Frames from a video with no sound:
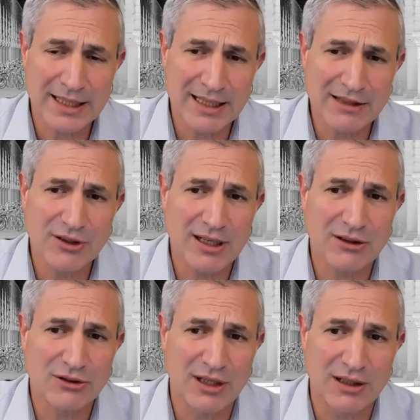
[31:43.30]
and asking
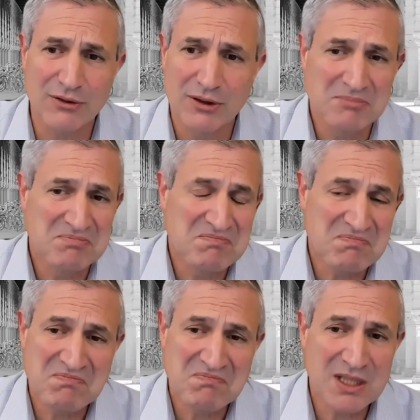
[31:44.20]
ourselves,
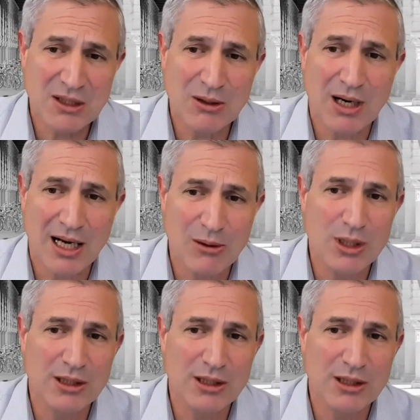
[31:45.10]
how